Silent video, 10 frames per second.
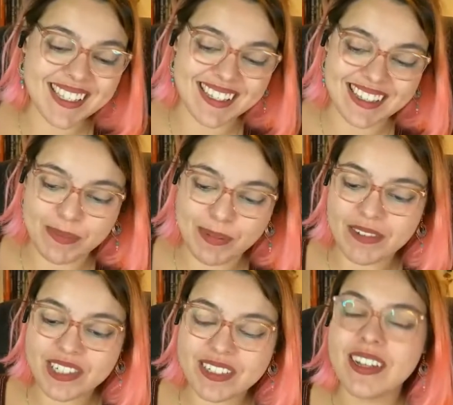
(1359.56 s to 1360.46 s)
sleep
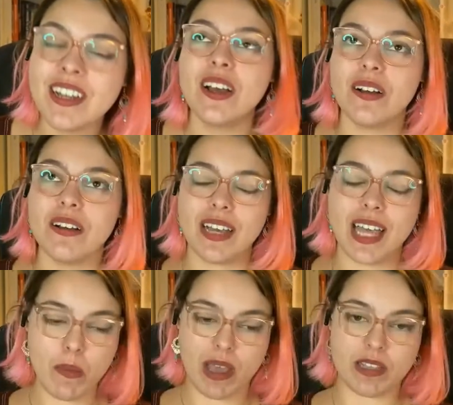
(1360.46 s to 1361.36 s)
after.
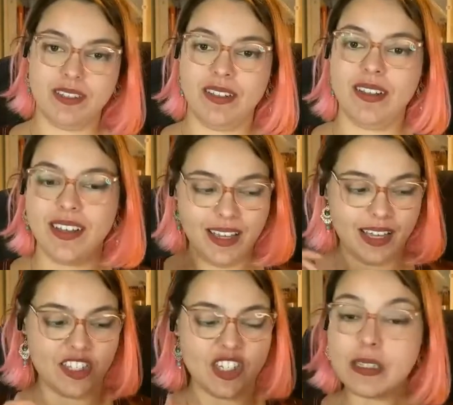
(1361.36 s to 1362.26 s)
Imagine he
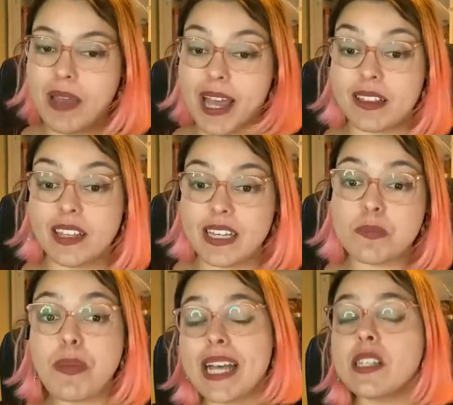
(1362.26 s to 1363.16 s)
just met his
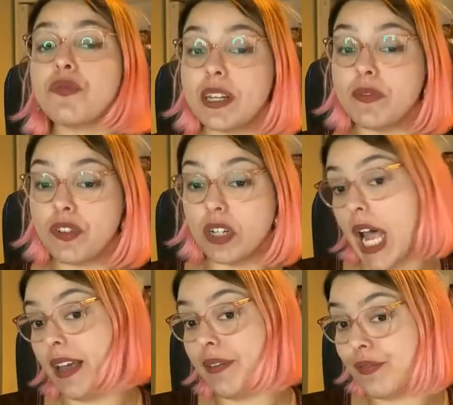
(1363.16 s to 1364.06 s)
best friend for
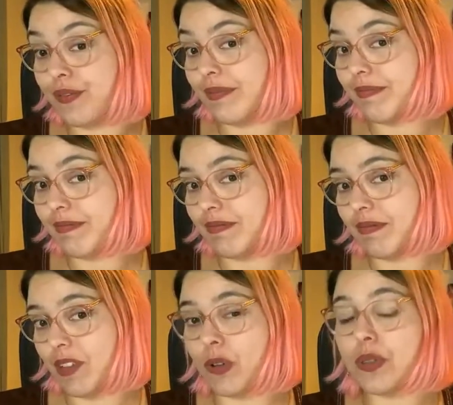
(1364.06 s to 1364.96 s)
life,
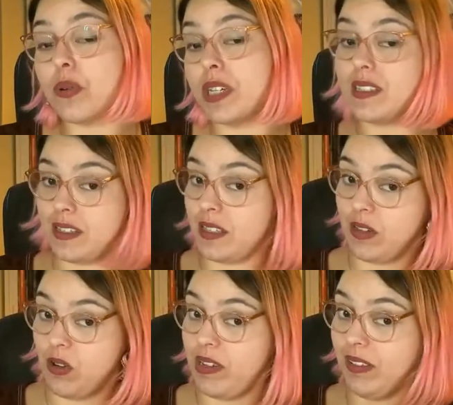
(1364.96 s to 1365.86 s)
although he doesn't
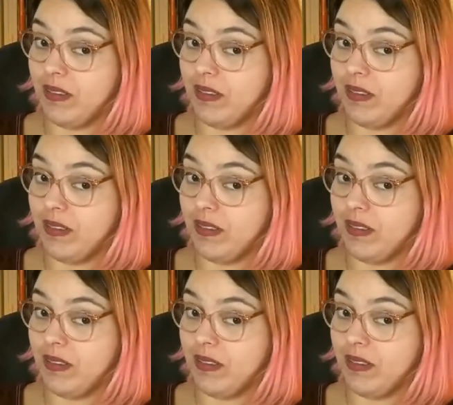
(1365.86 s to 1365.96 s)
know it.